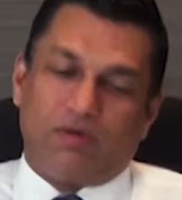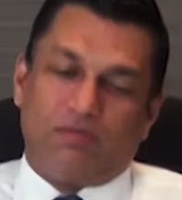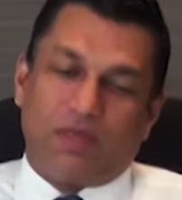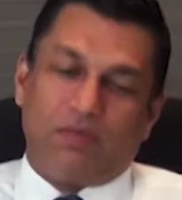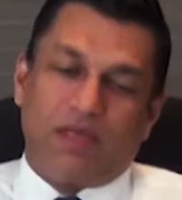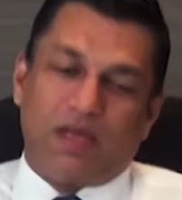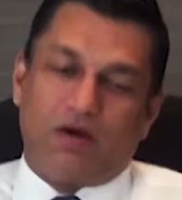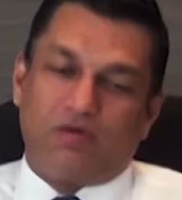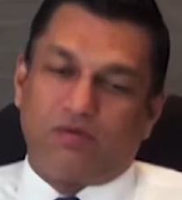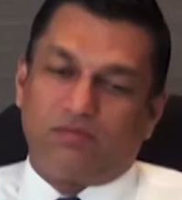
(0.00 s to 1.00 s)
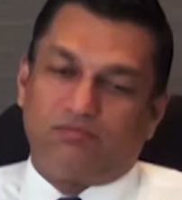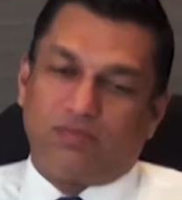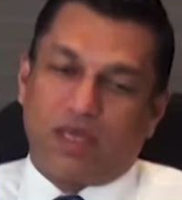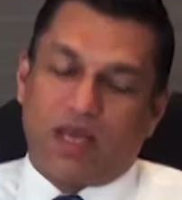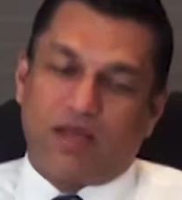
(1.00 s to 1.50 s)
uh, maybe down
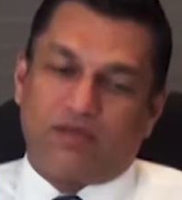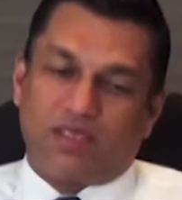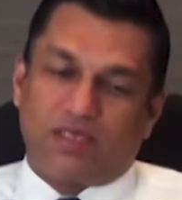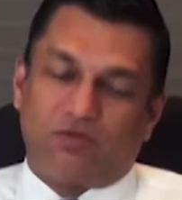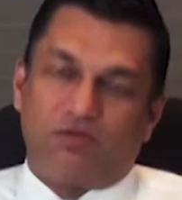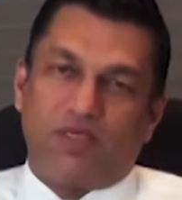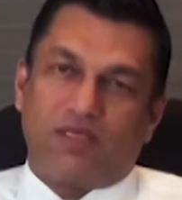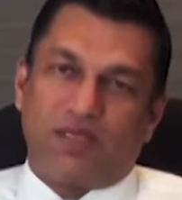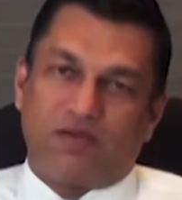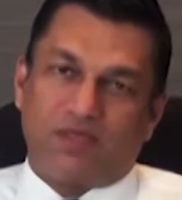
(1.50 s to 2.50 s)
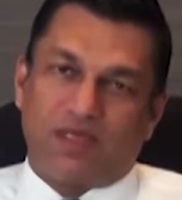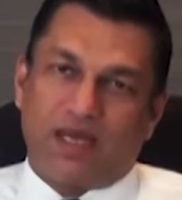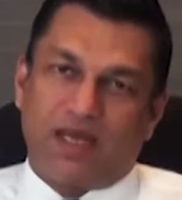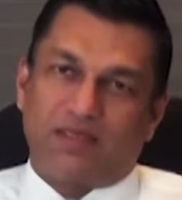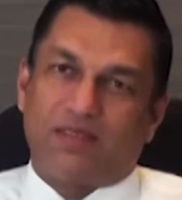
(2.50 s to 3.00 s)
the line, say two years down the
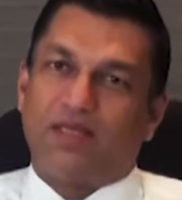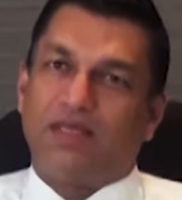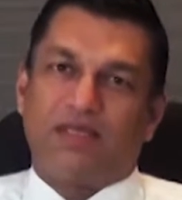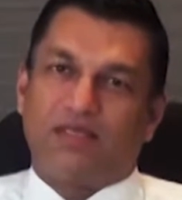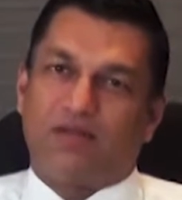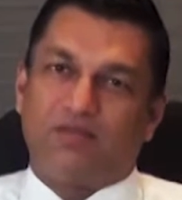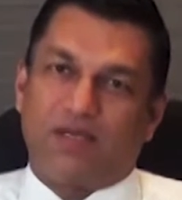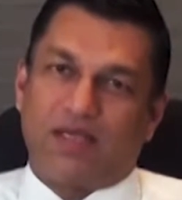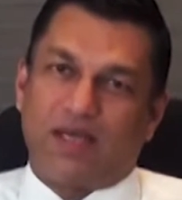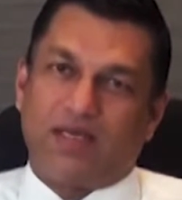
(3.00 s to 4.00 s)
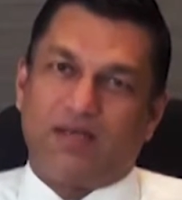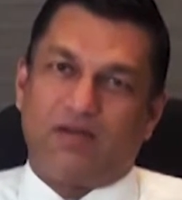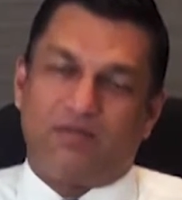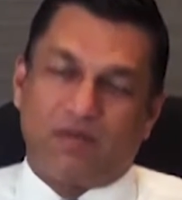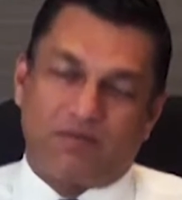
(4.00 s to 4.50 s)
line, three years down the line,
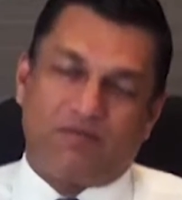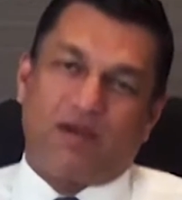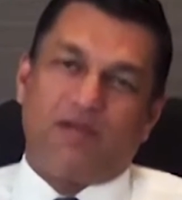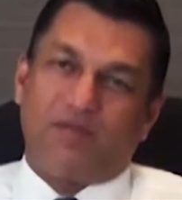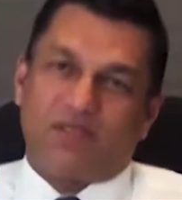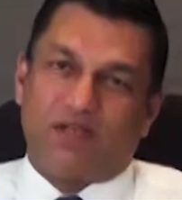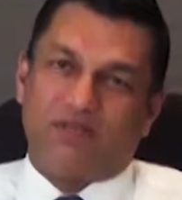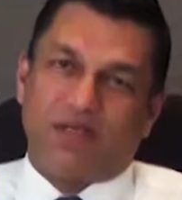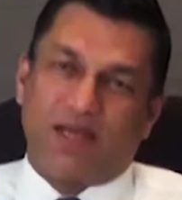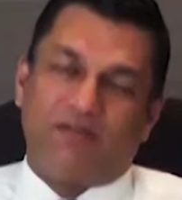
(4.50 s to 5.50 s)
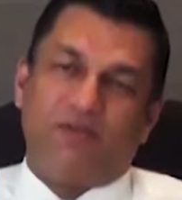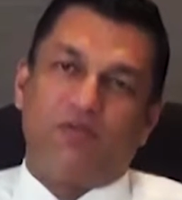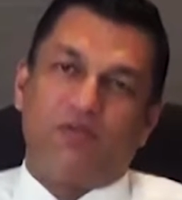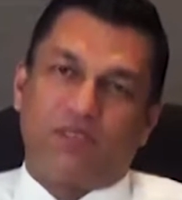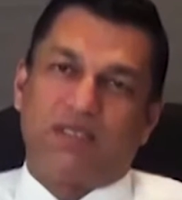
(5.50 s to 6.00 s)
or maybe five years down the line, we
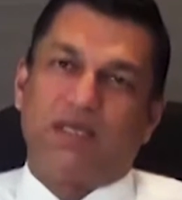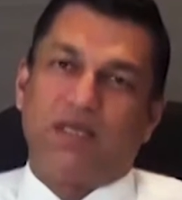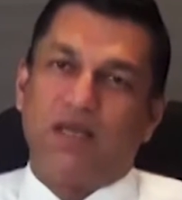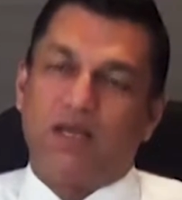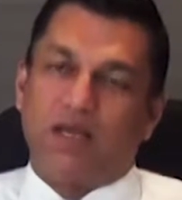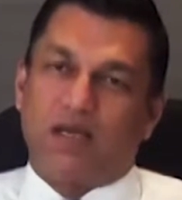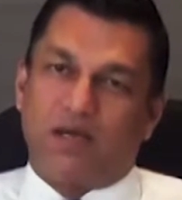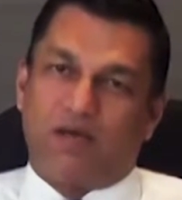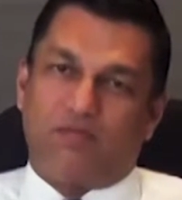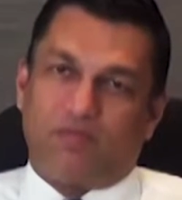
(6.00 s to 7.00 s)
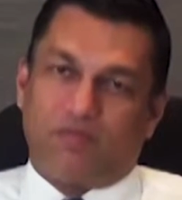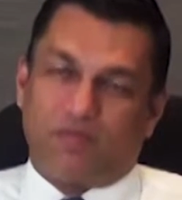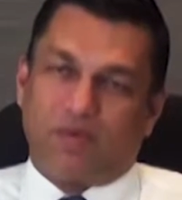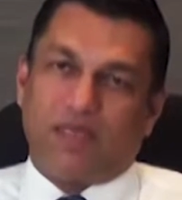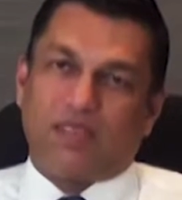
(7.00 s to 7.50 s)
would see uh,
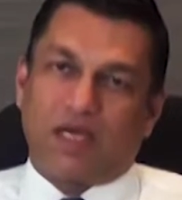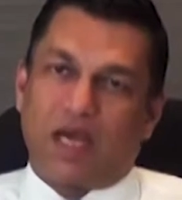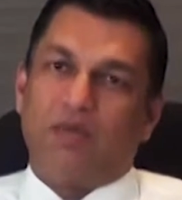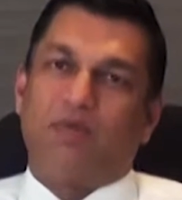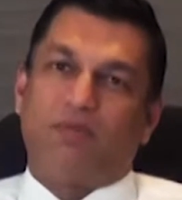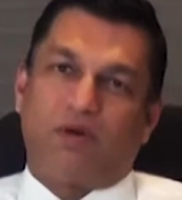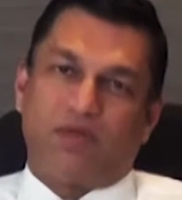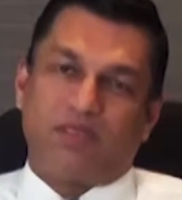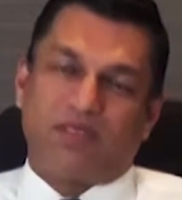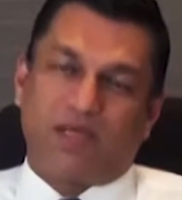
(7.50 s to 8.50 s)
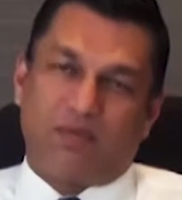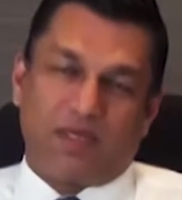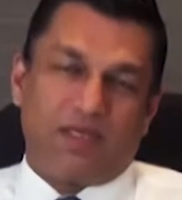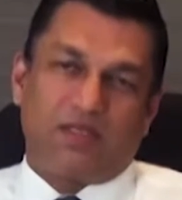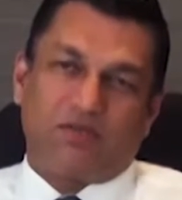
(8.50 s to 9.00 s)
major hyper malls
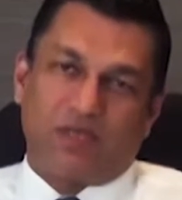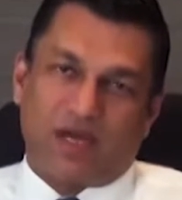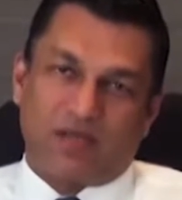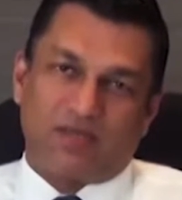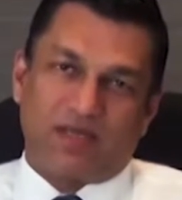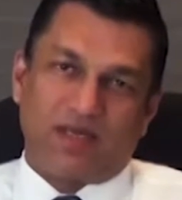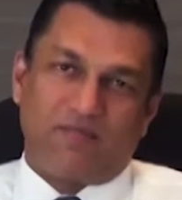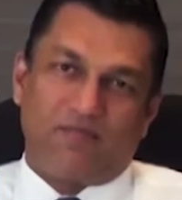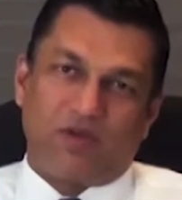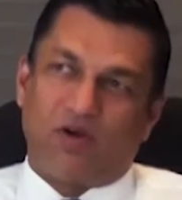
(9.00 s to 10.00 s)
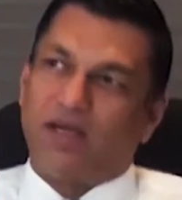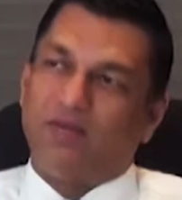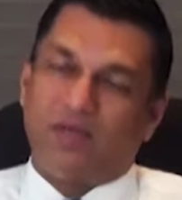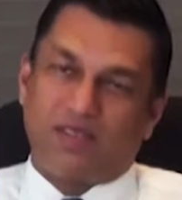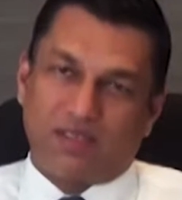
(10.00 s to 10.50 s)
coming into the country. Already
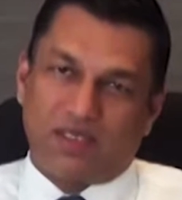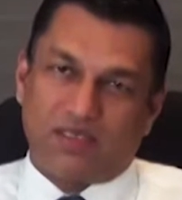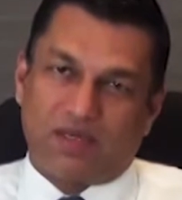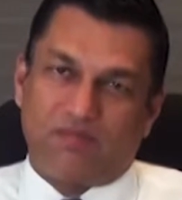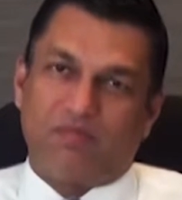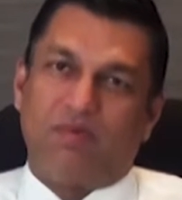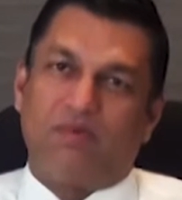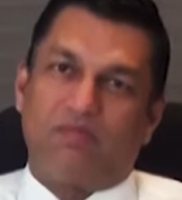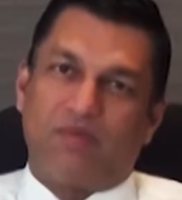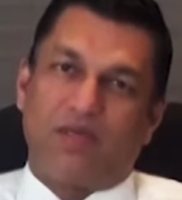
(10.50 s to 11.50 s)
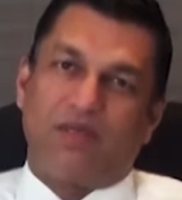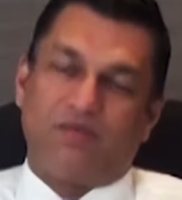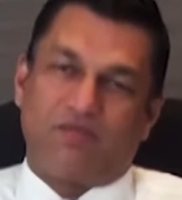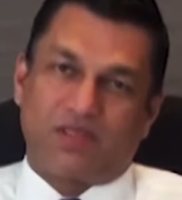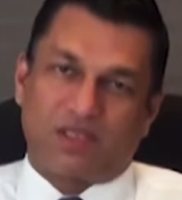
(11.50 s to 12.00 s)
we see some uh,
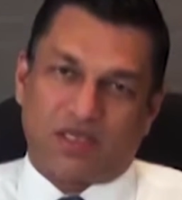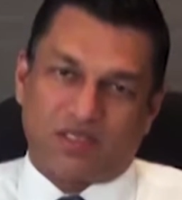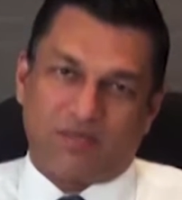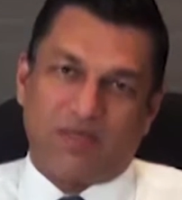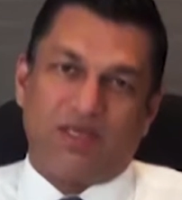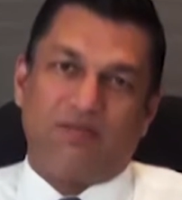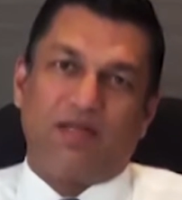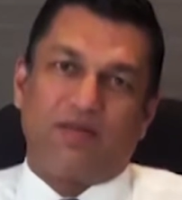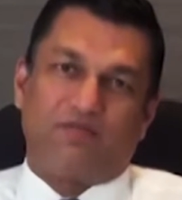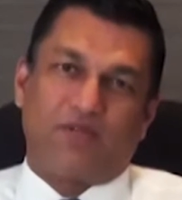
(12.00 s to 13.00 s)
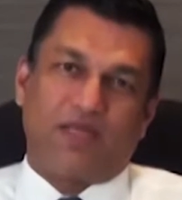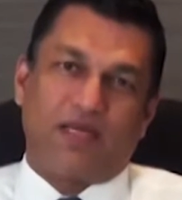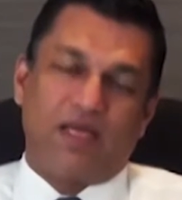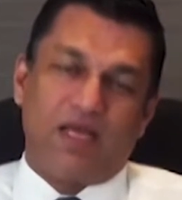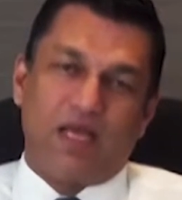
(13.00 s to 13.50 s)
infrastructure being developed for that.